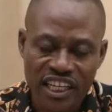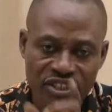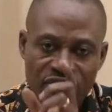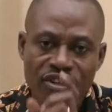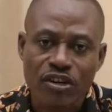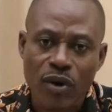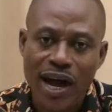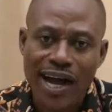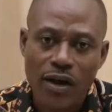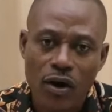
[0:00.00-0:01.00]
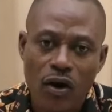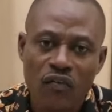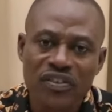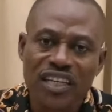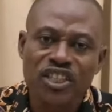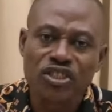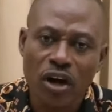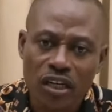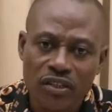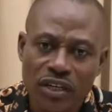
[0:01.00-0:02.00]
into the crack of the
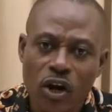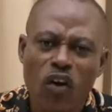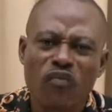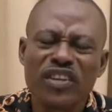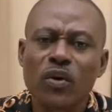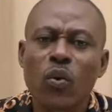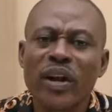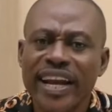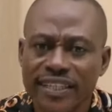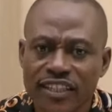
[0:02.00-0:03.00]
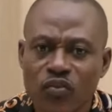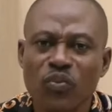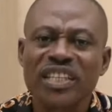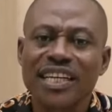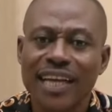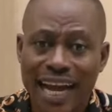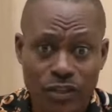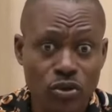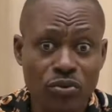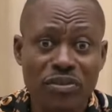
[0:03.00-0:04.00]
doctrine of Nicolaitans, which I
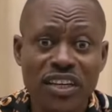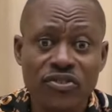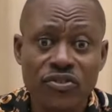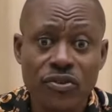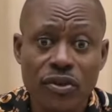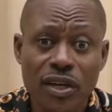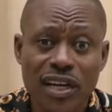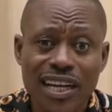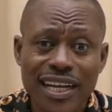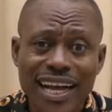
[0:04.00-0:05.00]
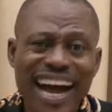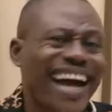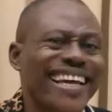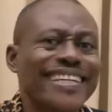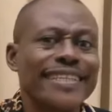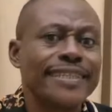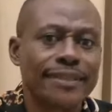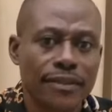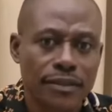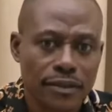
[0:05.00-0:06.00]
told you means I can
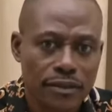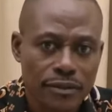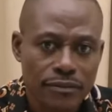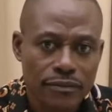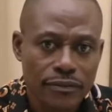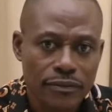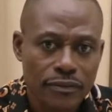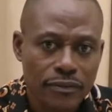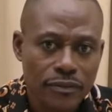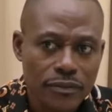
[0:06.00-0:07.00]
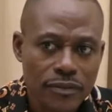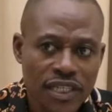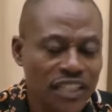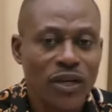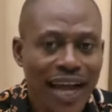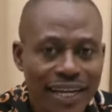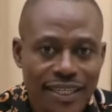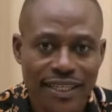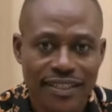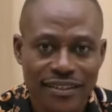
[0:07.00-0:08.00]
eat. And you
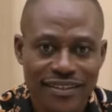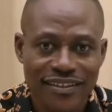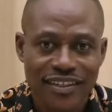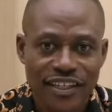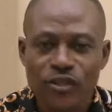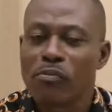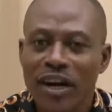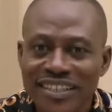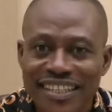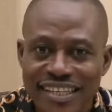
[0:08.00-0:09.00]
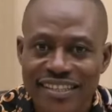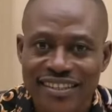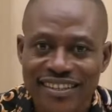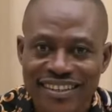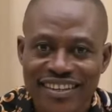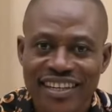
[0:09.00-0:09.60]
can't eat. You mustn't eat.